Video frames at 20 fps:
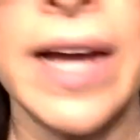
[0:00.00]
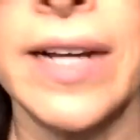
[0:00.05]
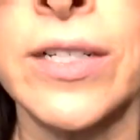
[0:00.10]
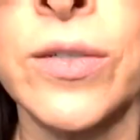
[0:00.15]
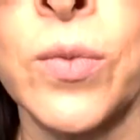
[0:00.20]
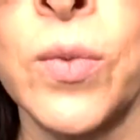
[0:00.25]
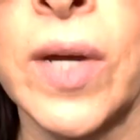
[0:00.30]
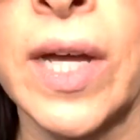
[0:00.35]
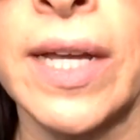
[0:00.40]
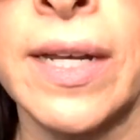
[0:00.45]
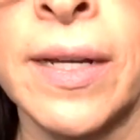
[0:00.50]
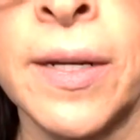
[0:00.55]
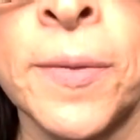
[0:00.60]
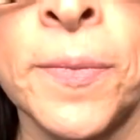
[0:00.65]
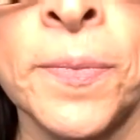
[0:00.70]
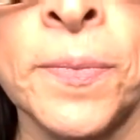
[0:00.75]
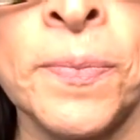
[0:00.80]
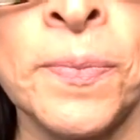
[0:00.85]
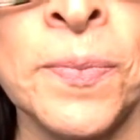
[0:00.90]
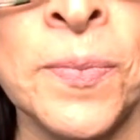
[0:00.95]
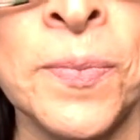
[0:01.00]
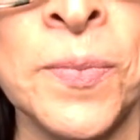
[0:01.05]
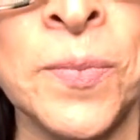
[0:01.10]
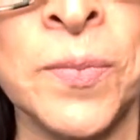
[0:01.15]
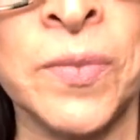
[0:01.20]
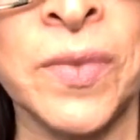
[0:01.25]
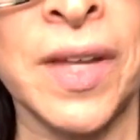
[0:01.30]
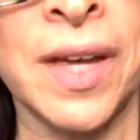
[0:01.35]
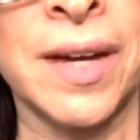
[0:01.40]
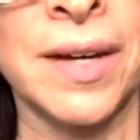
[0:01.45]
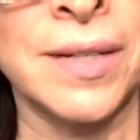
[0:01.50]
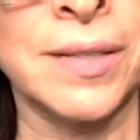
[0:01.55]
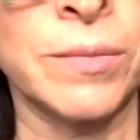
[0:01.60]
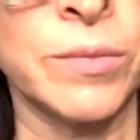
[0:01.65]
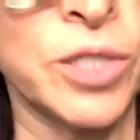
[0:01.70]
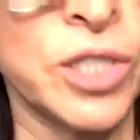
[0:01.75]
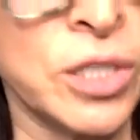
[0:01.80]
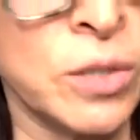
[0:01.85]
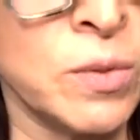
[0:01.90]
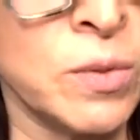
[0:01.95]
was pretty funny. Matter of fact,
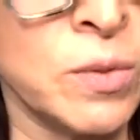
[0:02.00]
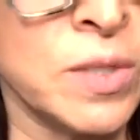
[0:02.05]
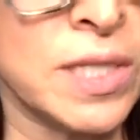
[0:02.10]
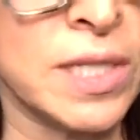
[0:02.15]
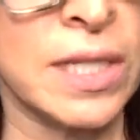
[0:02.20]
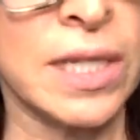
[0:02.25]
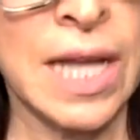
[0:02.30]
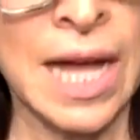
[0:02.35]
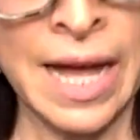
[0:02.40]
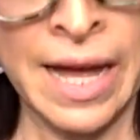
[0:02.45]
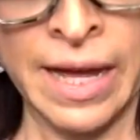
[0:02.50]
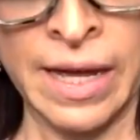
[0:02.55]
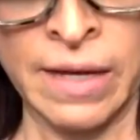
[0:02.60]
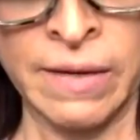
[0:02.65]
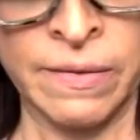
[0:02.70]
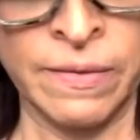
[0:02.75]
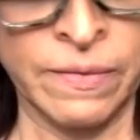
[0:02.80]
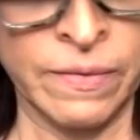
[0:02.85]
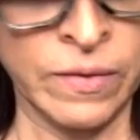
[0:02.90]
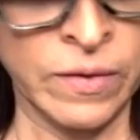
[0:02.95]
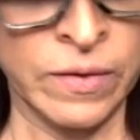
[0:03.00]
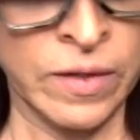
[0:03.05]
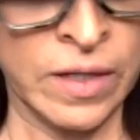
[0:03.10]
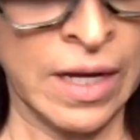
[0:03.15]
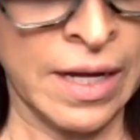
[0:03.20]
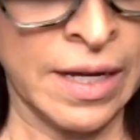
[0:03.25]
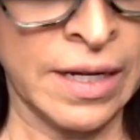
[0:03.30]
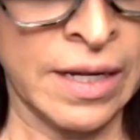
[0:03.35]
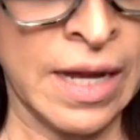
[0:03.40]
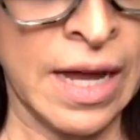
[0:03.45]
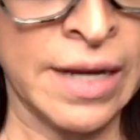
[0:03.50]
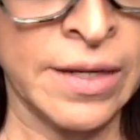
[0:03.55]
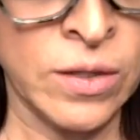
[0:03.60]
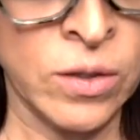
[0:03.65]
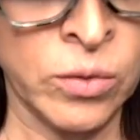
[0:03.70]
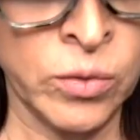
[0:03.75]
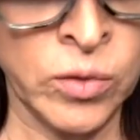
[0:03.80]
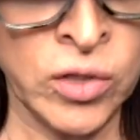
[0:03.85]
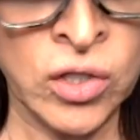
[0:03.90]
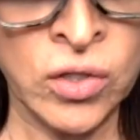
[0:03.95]
when um, she was
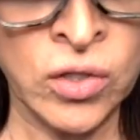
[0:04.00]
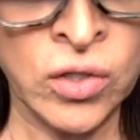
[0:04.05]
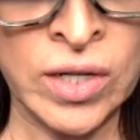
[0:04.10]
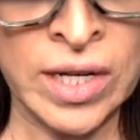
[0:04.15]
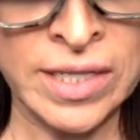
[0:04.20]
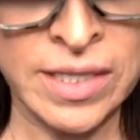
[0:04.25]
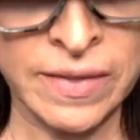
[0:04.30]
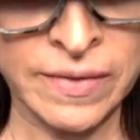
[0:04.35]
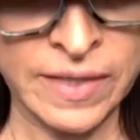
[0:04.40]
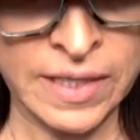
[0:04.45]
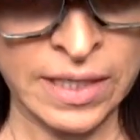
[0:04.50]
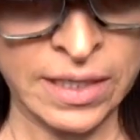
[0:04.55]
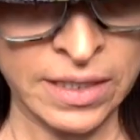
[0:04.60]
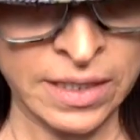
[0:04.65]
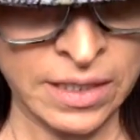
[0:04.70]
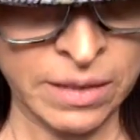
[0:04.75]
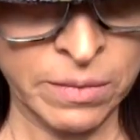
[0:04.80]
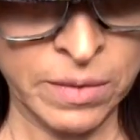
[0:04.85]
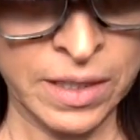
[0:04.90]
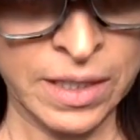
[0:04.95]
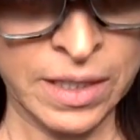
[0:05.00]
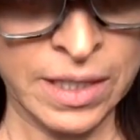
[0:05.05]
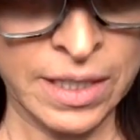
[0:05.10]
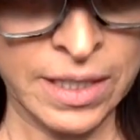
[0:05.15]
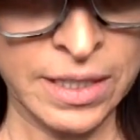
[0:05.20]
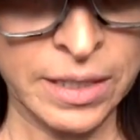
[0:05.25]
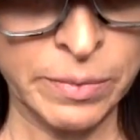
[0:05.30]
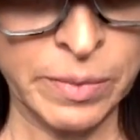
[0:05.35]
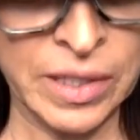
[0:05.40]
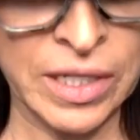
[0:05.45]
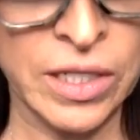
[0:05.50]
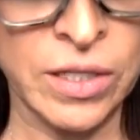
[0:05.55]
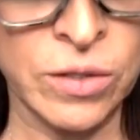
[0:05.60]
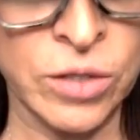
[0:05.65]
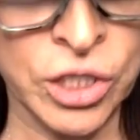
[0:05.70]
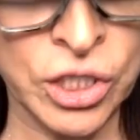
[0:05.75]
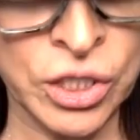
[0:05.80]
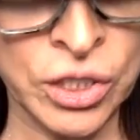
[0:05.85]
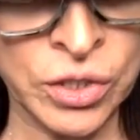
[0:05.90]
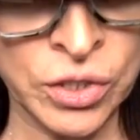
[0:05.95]
alive, and I know you guys have seen some of these,
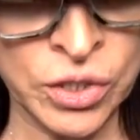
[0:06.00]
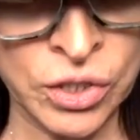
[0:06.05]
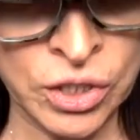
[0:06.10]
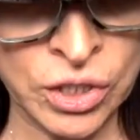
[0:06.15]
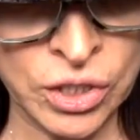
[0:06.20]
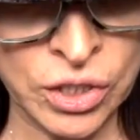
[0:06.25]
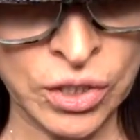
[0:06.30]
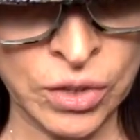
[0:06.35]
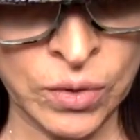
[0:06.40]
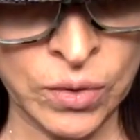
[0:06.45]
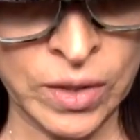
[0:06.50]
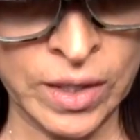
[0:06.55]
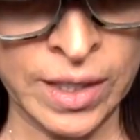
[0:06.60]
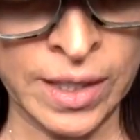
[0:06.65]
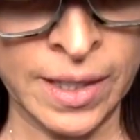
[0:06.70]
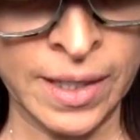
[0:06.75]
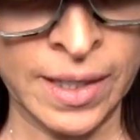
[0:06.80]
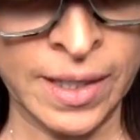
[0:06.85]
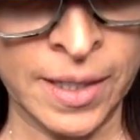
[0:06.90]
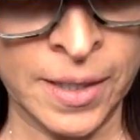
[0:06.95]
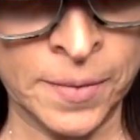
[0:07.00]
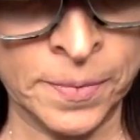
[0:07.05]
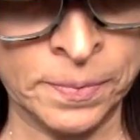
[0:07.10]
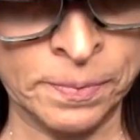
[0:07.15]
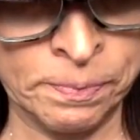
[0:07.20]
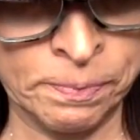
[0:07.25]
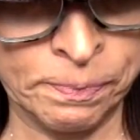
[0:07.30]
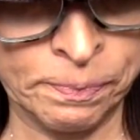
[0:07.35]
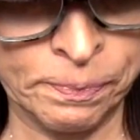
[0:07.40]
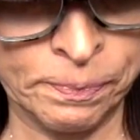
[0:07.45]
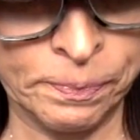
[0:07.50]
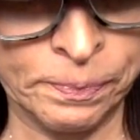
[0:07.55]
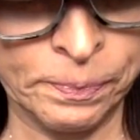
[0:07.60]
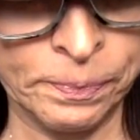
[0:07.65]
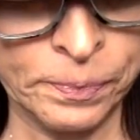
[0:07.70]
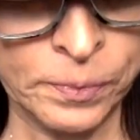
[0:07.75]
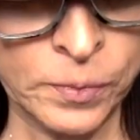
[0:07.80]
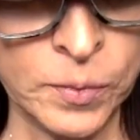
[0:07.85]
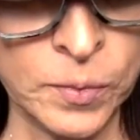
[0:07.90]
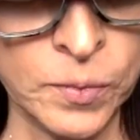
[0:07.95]
but you know she used to do the um,
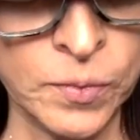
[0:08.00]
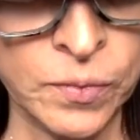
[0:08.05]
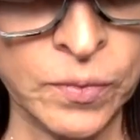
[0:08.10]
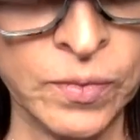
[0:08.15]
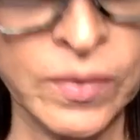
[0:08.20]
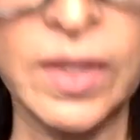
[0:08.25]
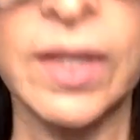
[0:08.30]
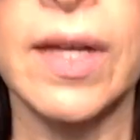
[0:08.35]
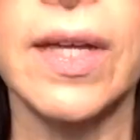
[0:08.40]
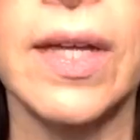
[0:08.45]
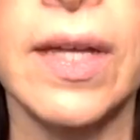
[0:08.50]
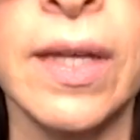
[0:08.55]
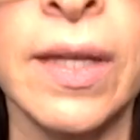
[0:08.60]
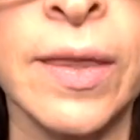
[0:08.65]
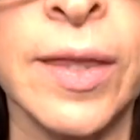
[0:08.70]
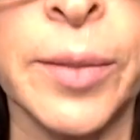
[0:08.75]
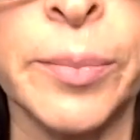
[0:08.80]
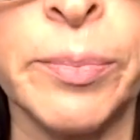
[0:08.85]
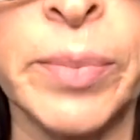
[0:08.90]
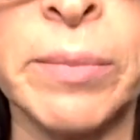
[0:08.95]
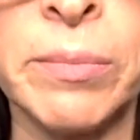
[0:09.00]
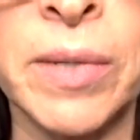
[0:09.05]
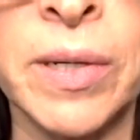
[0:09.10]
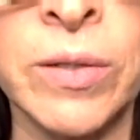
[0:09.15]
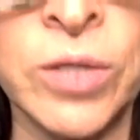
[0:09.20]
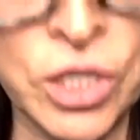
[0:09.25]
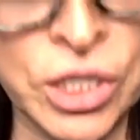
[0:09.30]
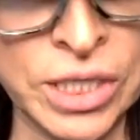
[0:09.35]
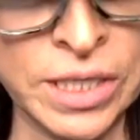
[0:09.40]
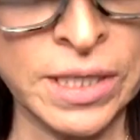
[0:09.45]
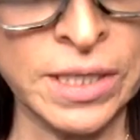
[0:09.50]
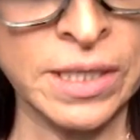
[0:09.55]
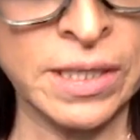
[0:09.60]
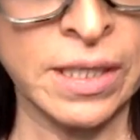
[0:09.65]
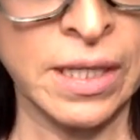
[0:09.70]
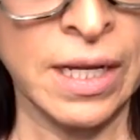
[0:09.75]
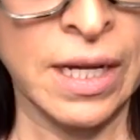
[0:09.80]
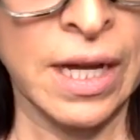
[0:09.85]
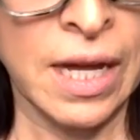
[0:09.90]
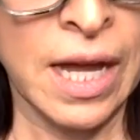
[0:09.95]
the Bitmojis,
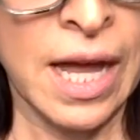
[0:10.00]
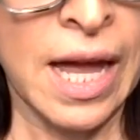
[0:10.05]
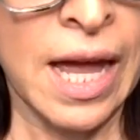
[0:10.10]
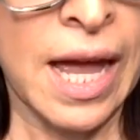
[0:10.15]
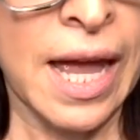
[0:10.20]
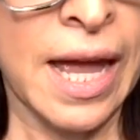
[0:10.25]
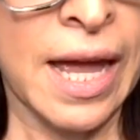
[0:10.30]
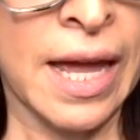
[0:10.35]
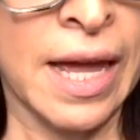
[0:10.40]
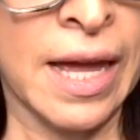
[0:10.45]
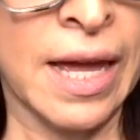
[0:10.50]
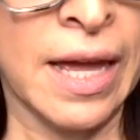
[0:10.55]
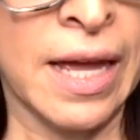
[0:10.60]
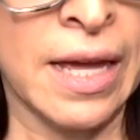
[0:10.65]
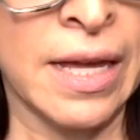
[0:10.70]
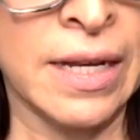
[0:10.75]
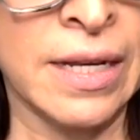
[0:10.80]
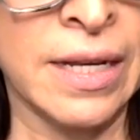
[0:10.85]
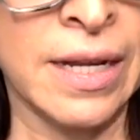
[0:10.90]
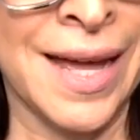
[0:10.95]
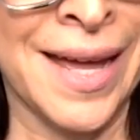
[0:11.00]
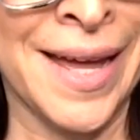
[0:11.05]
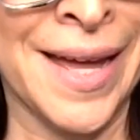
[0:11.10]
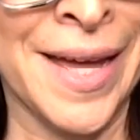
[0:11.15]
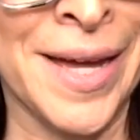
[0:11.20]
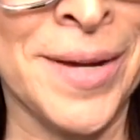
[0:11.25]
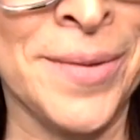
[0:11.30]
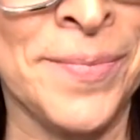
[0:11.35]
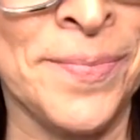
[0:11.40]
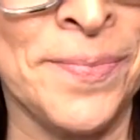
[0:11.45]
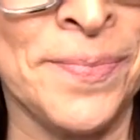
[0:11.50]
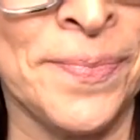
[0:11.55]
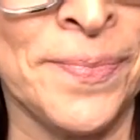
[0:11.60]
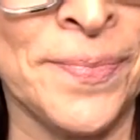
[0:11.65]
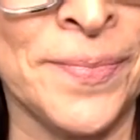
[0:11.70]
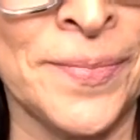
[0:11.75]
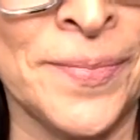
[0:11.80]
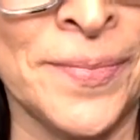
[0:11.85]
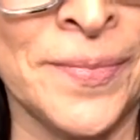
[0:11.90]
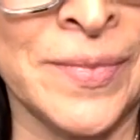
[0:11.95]
and um,
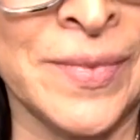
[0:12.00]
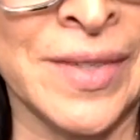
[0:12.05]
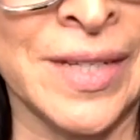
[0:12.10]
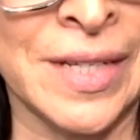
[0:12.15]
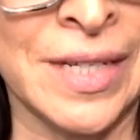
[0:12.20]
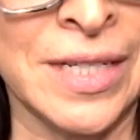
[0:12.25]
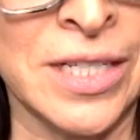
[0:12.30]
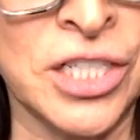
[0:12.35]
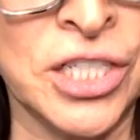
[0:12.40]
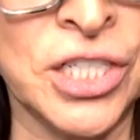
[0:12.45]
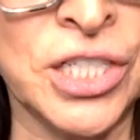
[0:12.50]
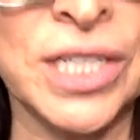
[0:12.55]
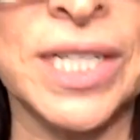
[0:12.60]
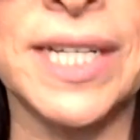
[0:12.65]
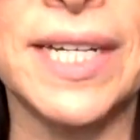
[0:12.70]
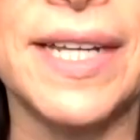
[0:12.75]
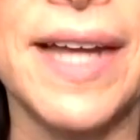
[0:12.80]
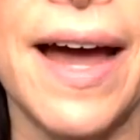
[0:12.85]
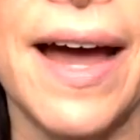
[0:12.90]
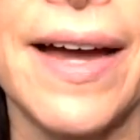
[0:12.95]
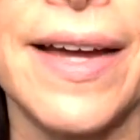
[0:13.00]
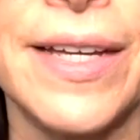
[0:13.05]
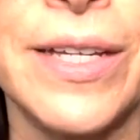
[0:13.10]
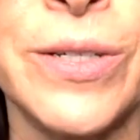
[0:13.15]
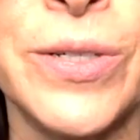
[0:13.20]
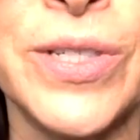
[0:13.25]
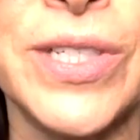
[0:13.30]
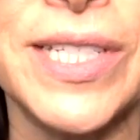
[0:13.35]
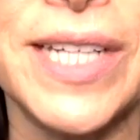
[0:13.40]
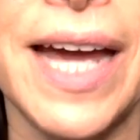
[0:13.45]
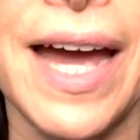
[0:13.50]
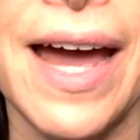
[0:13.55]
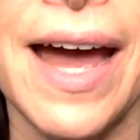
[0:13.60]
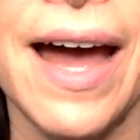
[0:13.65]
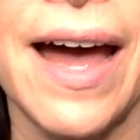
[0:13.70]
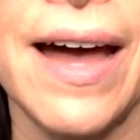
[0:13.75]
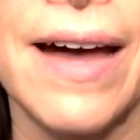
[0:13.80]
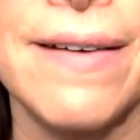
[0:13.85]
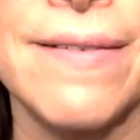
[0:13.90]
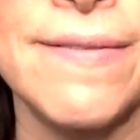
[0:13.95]
she and I used to have
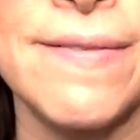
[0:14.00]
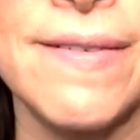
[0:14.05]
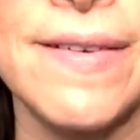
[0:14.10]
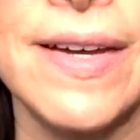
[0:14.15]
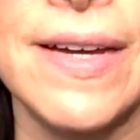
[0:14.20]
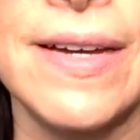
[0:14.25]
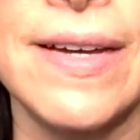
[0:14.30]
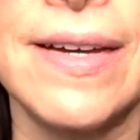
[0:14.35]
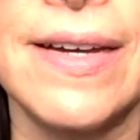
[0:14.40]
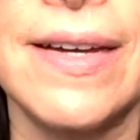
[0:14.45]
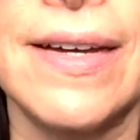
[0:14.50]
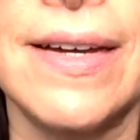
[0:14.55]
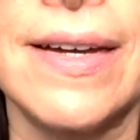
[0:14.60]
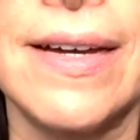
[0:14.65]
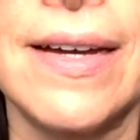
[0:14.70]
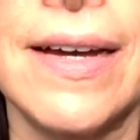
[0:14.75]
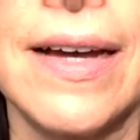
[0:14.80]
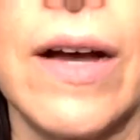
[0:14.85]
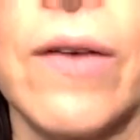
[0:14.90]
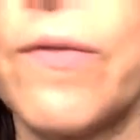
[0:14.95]
full